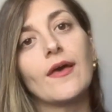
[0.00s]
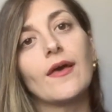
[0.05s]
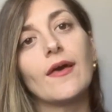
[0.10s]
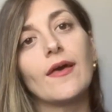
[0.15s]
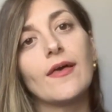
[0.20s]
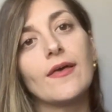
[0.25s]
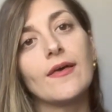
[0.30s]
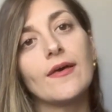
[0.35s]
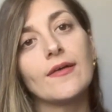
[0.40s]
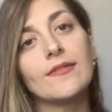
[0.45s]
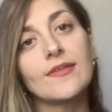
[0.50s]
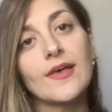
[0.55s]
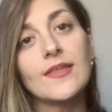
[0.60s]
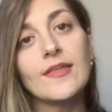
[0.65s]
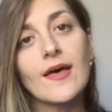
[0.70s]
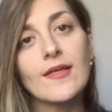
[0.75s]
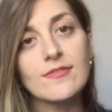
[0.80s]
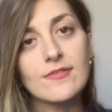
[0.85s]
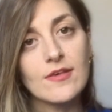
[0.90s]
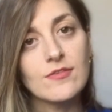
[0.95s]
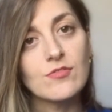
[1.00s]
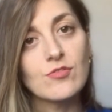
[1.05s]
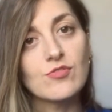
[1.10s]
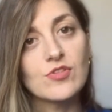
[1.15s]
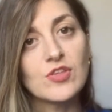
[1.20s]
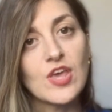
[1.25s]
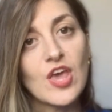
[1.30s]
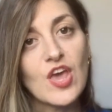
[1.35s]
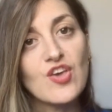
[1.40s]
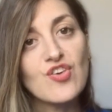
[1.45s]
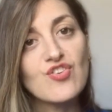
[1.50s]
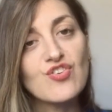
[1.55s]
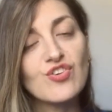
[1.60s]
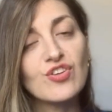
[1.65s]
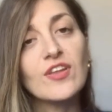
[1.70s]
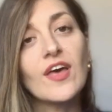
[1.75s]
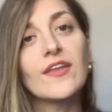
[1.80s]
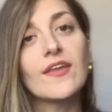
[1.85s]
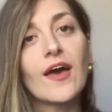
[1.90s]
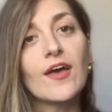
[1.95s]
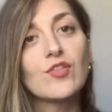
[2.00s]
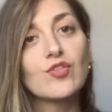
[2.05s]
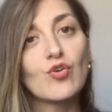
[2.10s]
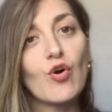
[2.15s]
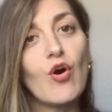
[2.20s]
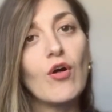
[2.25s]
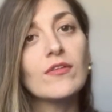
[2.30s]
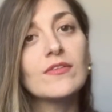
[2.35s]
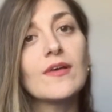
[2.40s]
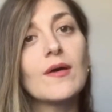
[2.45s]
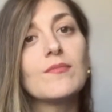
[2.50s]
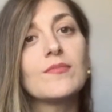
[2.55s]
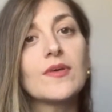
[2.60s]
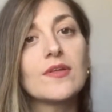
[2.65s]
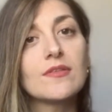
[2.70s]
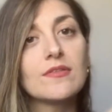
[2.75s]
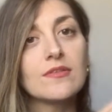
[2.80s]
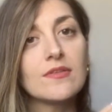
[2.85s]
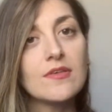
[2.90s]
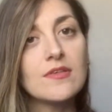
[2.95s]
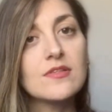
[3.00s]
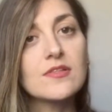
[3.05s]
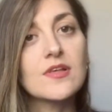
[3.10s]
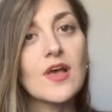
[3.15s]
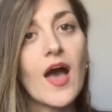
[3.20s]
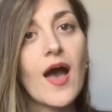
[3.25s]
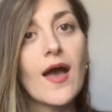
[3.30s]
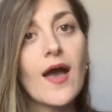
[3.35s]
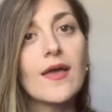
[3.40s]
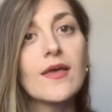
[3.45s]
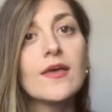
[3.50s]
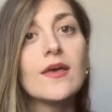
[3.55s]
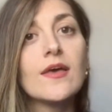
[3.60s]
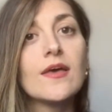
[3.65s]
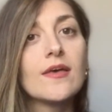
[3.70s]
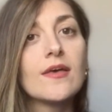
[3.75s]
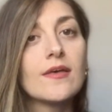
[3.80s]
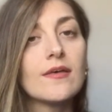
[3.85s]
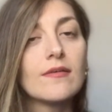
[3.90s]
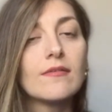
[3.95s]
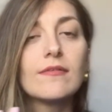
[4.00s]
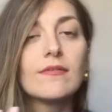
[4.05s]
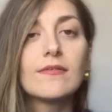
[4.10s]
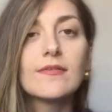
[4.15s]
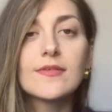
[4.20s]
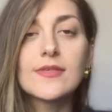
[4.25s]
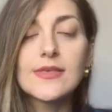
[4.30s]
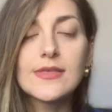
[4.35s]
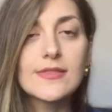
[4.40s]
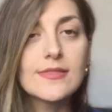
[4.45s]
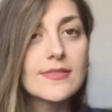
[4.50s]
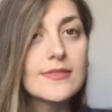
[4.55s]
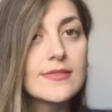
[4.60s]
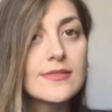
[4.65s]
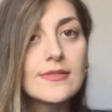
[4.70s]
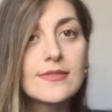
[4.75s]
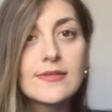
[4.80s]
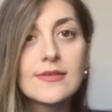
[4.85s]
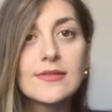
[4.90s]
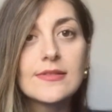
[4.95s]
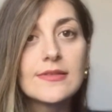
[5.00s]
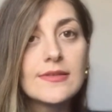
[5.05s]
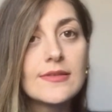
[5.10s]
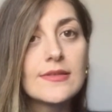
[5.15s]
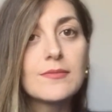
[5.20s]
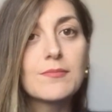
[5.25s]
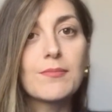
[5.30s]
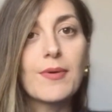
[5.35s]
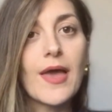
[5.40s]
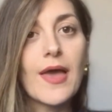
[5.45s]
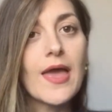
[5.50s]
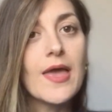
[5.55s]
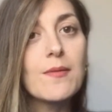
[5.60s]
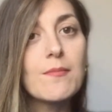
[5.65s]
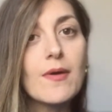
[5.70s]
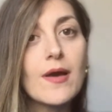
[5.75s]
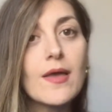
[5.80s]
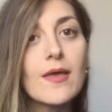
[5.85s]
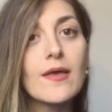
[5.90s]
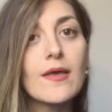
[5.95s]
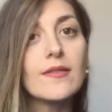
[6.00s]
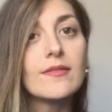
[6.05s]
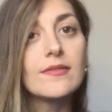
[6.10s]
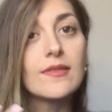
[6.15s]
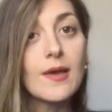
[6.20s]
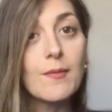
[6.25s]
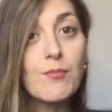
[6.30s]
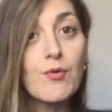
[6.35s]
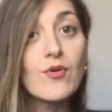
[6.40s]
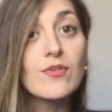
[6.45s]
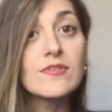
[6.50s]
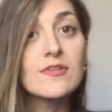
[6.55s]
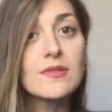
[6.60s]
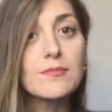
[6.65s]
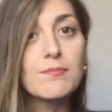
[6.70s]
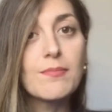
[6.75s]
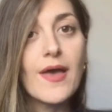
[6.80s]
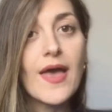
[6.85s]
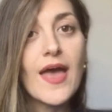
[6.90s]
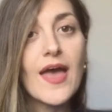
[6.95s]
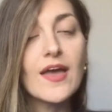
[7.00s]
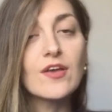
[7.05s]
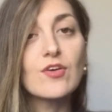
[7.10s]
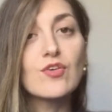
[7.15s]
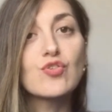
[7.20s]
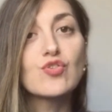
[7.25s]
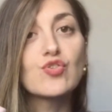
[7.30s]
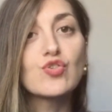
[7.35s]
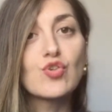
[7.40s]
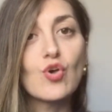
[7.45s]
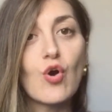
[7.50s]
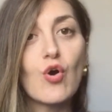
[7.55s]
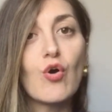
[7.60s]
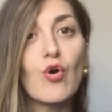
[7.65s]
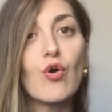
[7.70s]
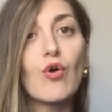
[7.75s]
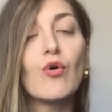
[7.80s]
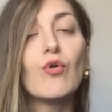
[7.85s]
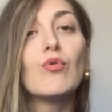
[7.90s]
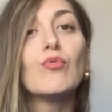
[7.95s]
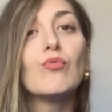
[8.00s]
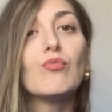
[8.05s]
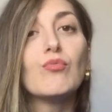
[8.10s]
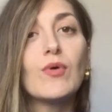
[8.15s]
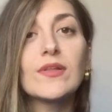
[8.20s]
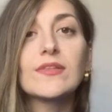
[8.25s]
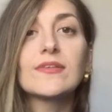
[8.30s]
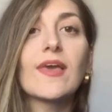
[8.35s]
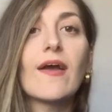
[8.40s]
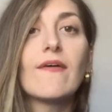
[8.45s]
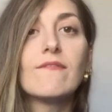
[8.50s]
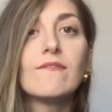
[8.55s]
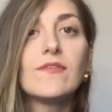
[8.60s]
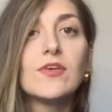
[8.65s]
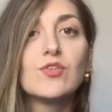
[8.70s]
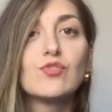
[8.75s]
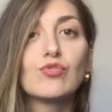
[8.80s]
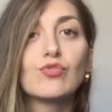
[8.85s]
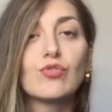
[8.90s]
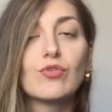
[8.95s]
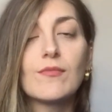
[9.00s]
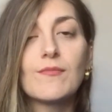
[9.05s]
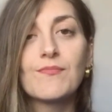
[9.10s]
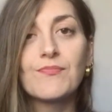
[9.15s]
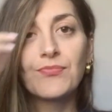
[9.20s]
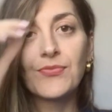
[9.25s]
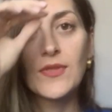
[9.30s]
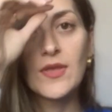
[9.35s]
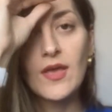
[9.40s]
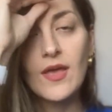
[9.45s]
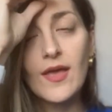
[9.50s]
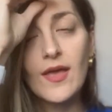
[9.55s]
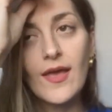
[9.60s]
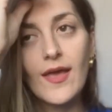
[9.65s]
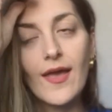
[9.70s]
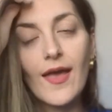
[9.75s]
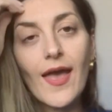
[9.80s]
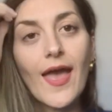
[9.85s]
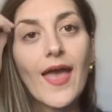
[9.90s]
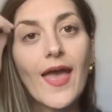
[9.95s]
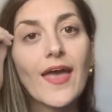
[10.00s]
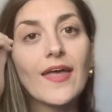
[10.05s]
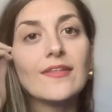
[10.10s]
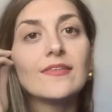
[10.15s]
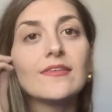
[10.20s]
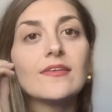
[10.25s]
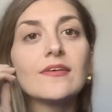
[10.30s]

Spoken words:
tenants association, and I told them that this guy still didn't pay my deposit back, so what can we do? And